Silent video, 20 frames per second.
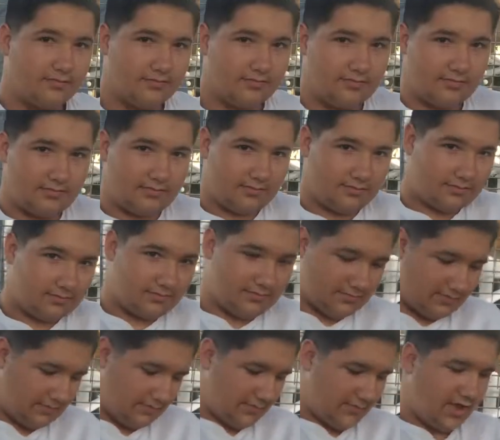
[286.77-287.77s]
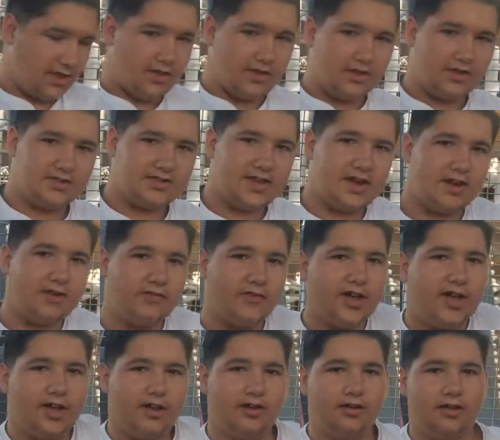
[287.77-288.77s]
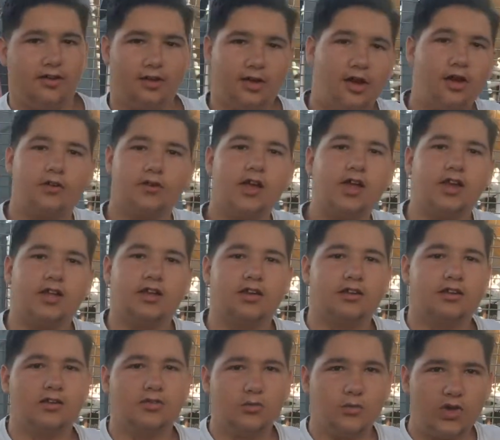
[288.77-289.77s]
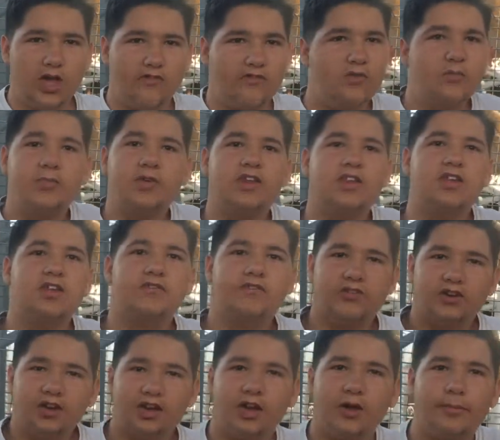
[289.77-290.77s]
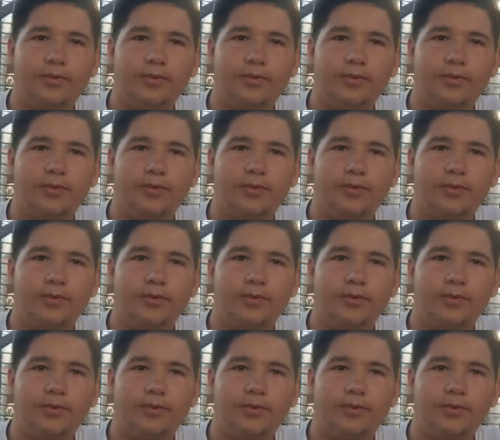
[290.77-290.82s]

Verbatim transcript: What do you think of it? Terrifying already. We haven't been even